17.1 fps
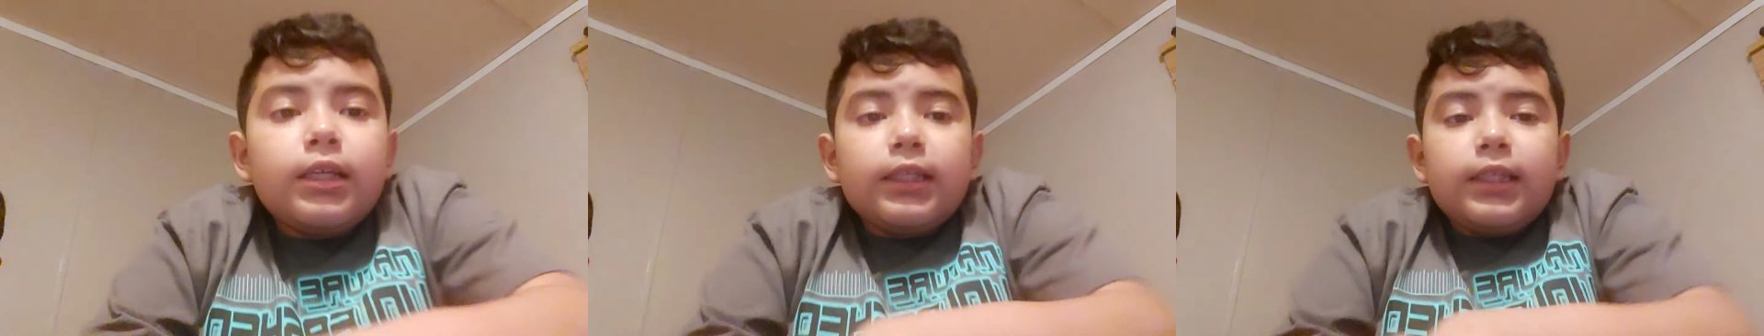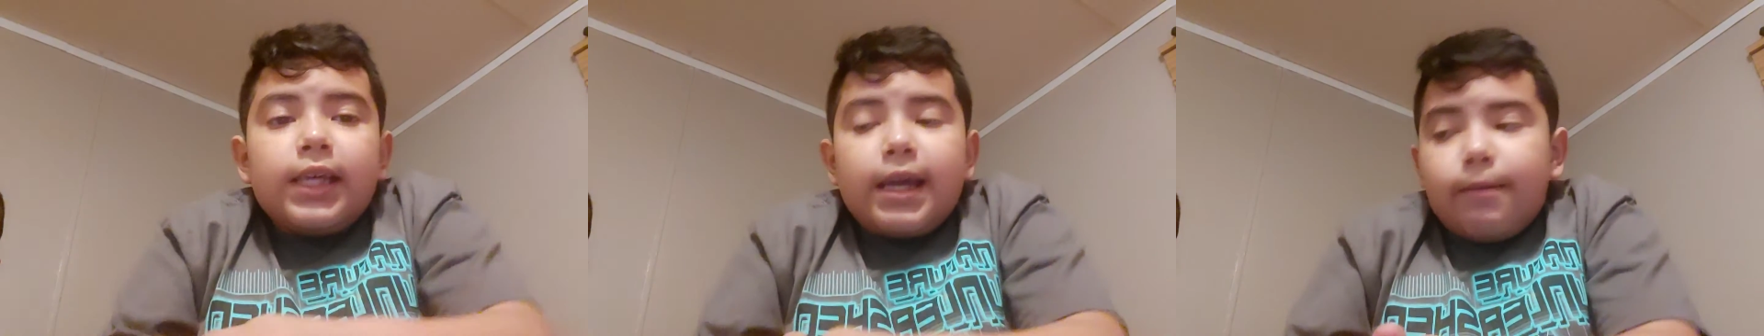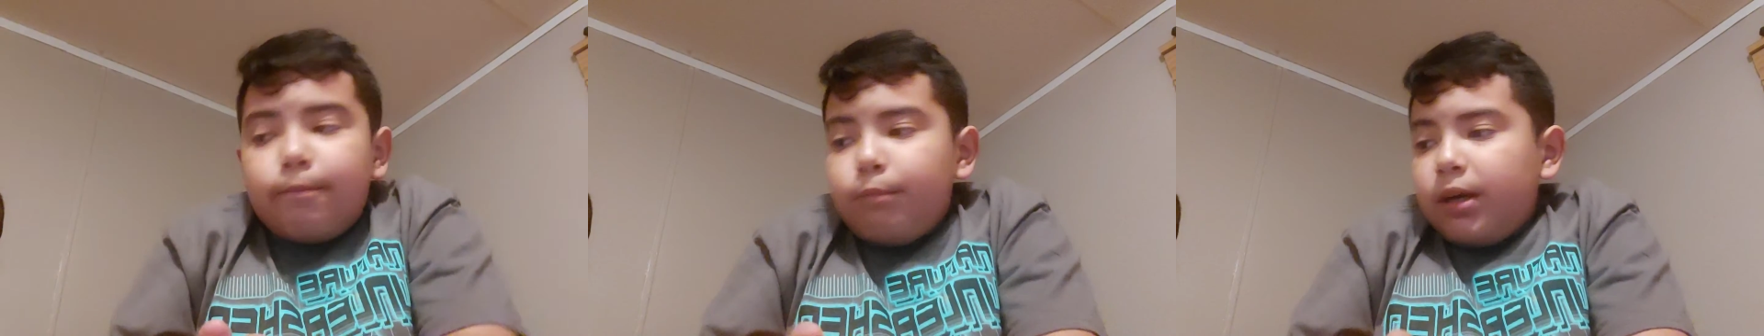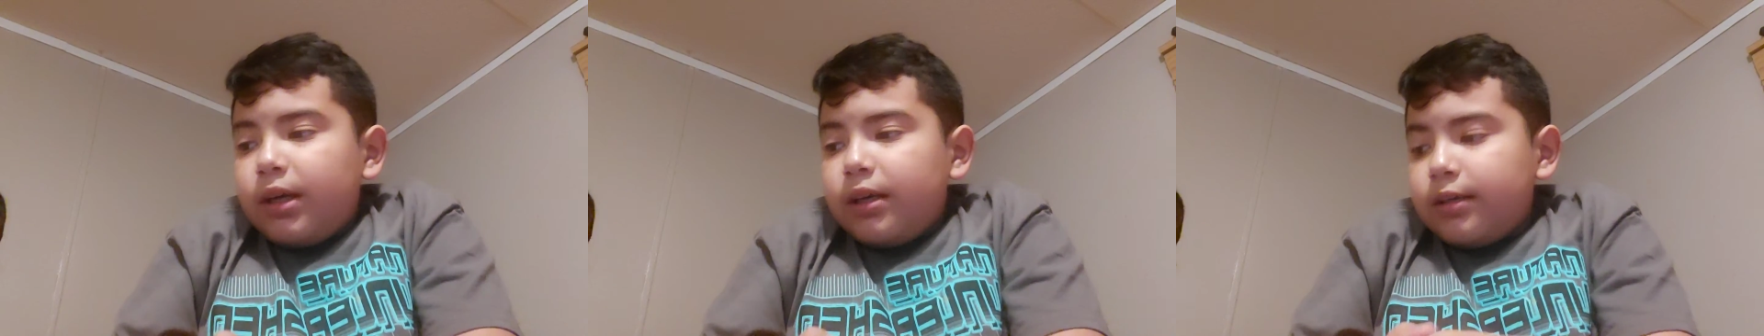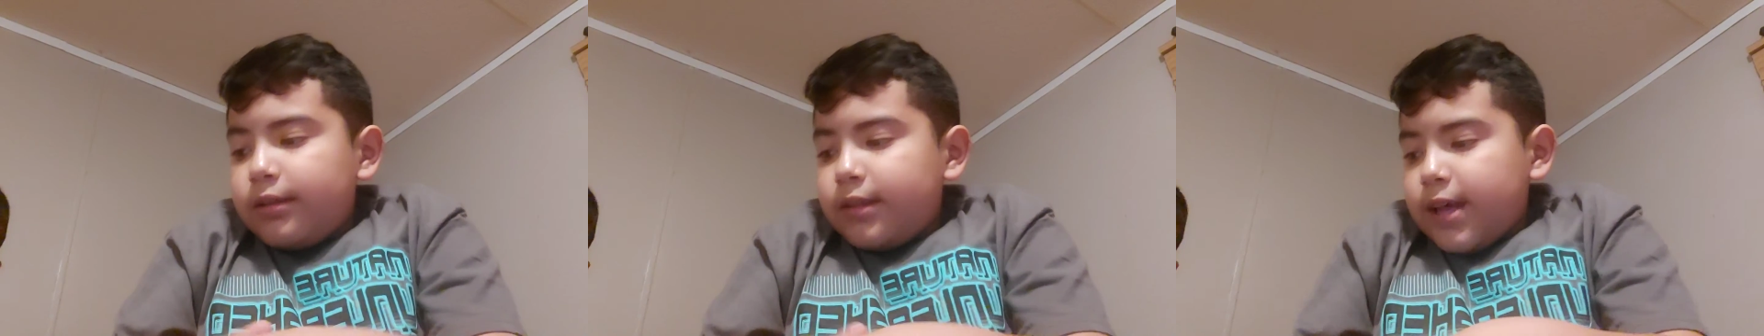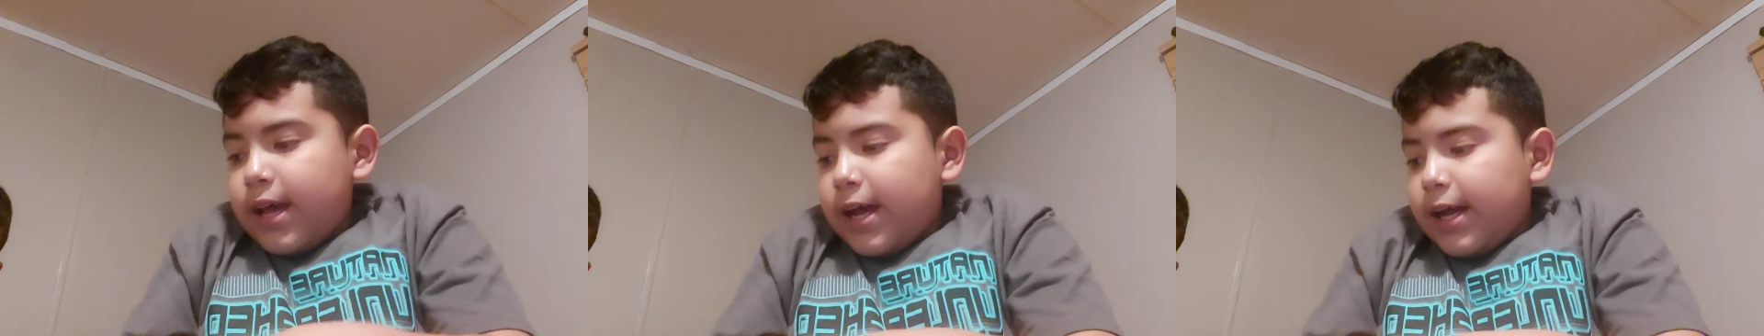Yeah, by
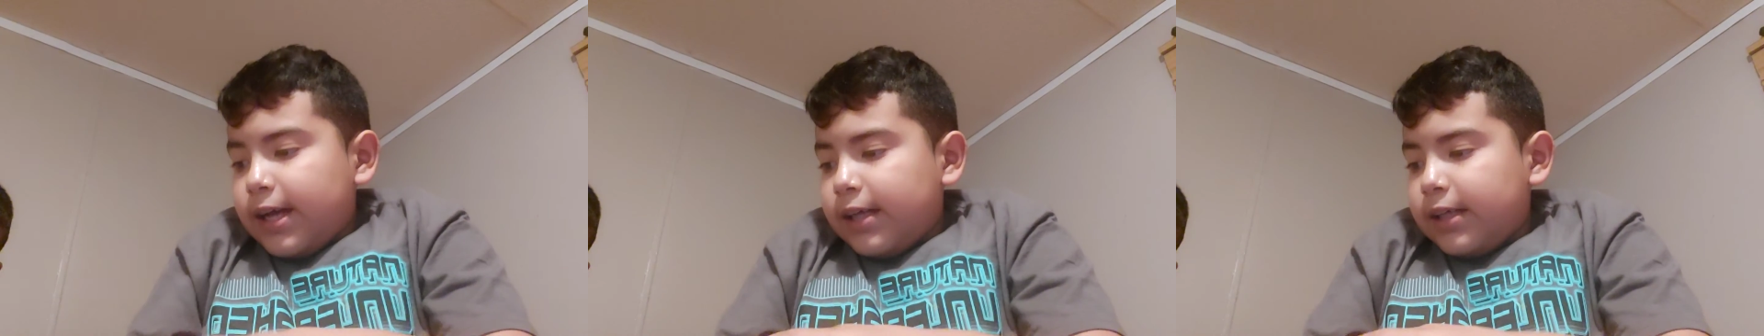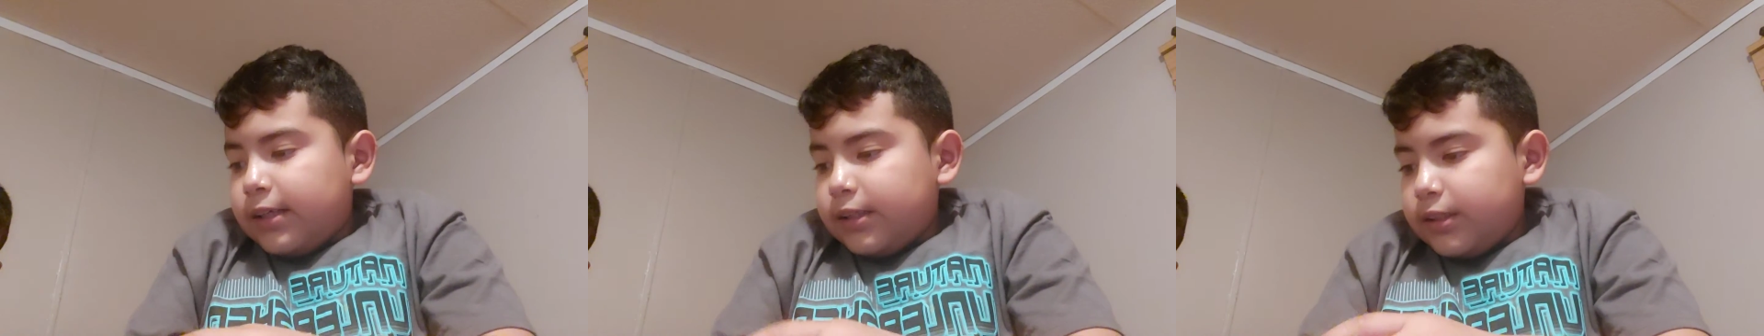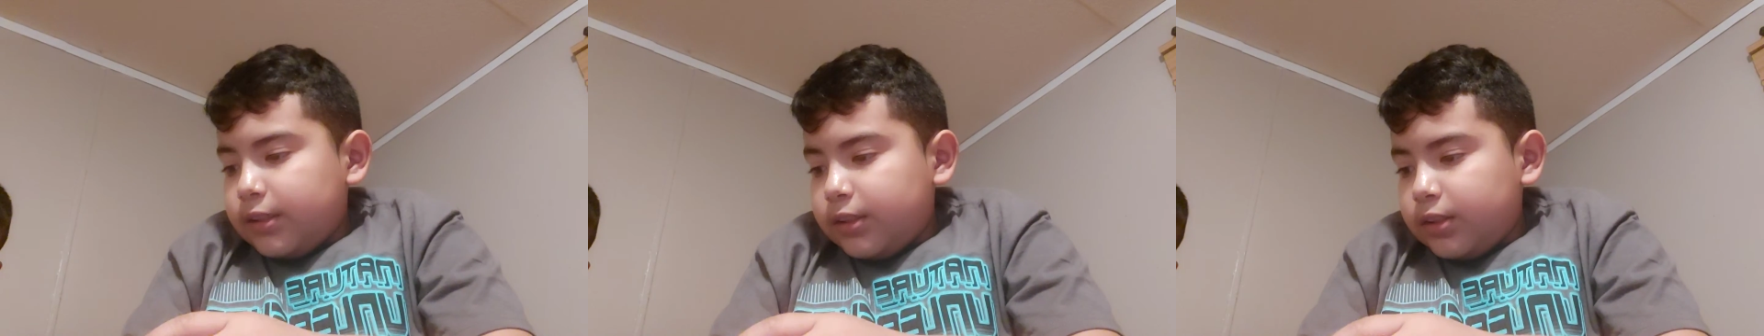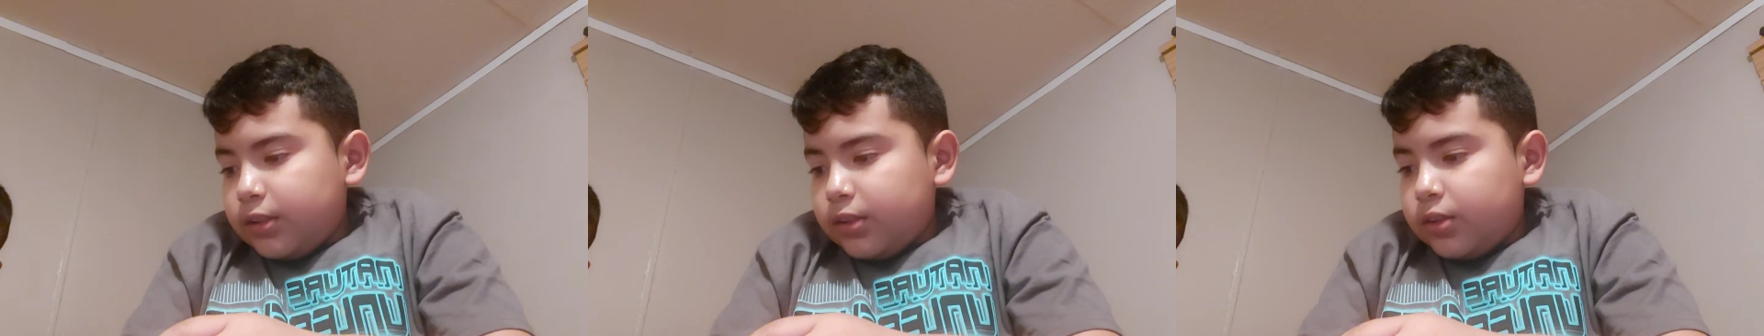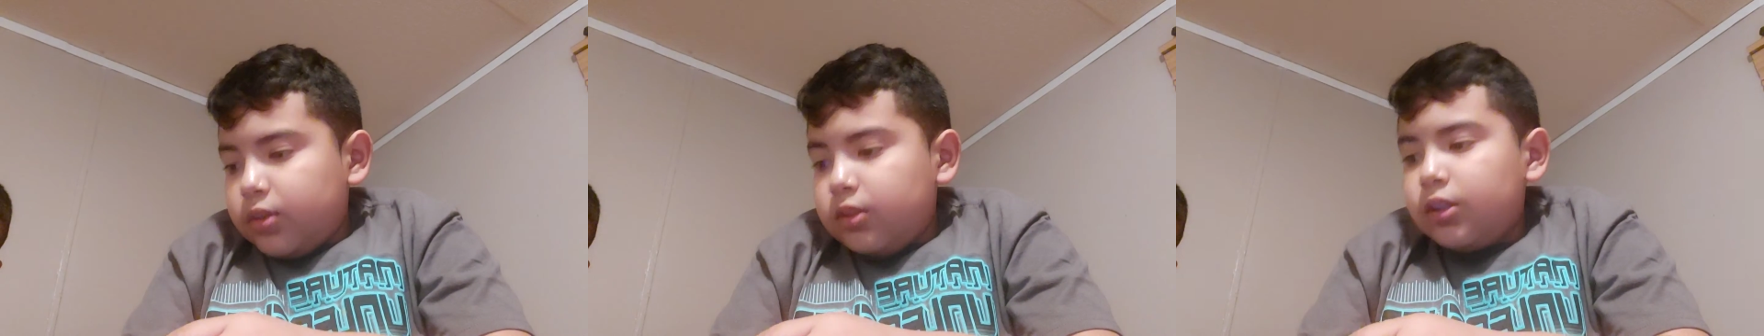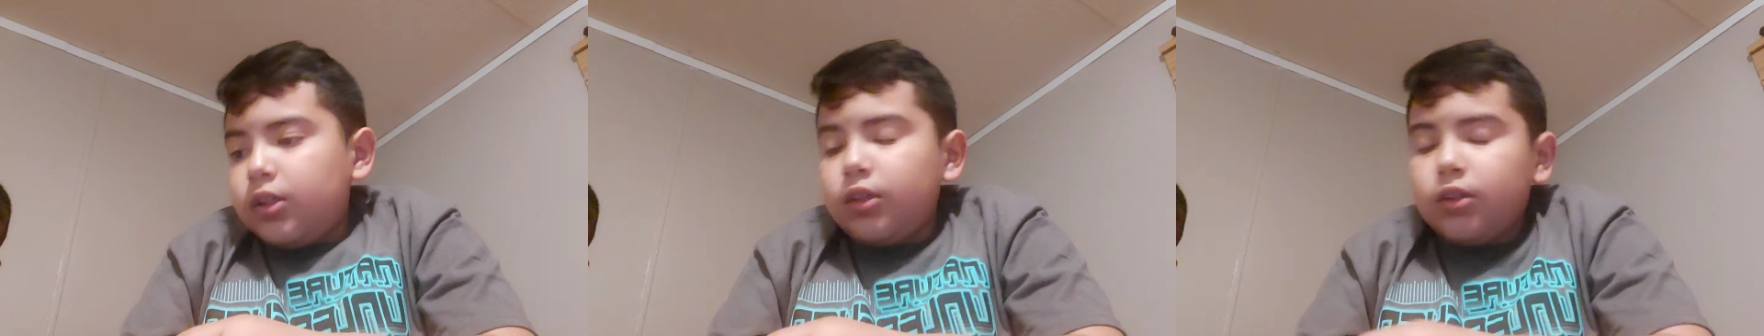that.
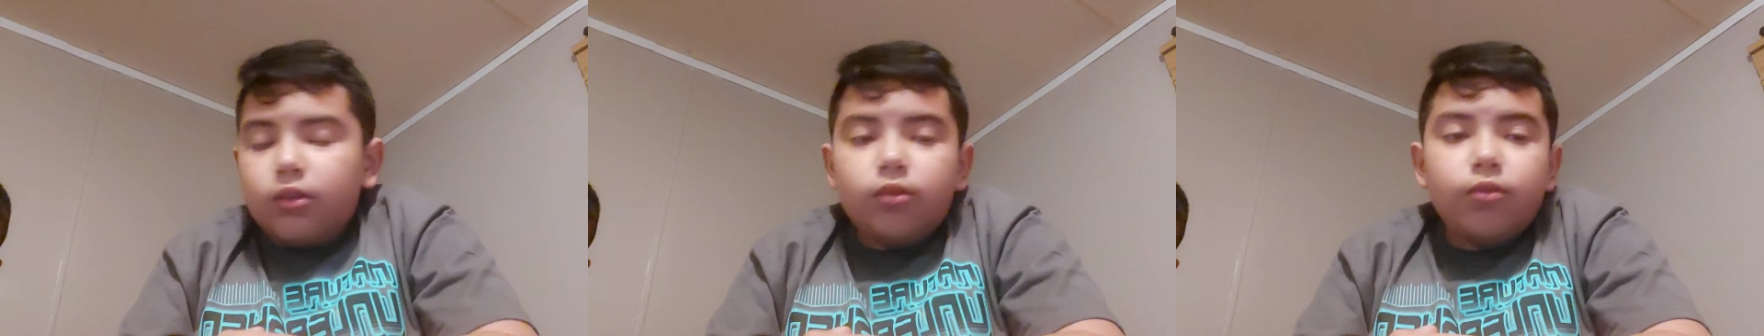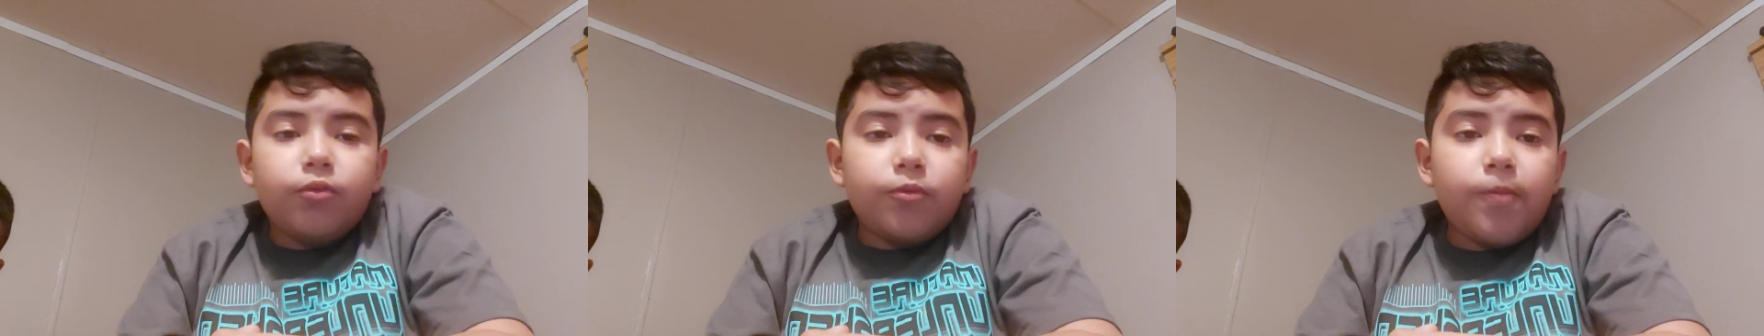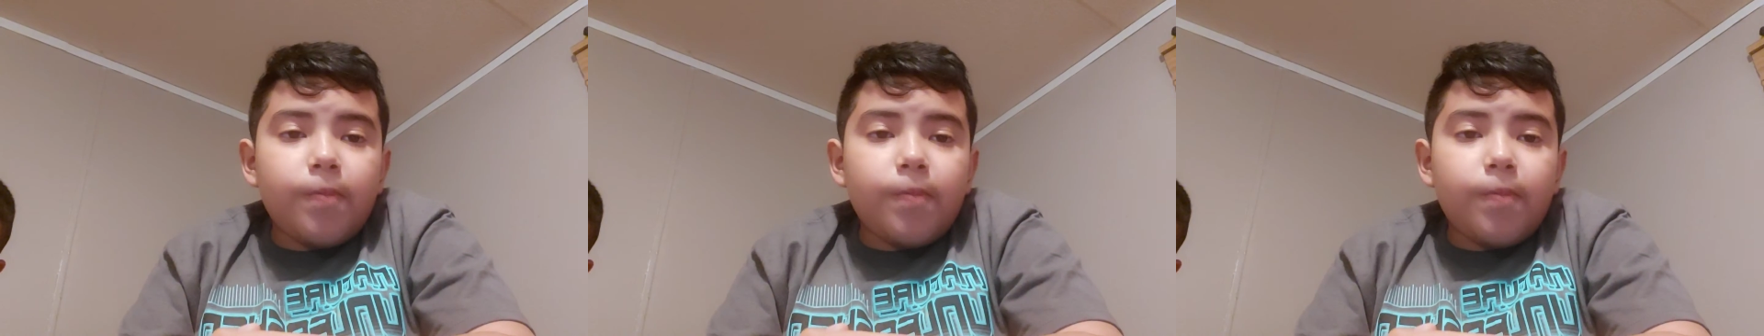So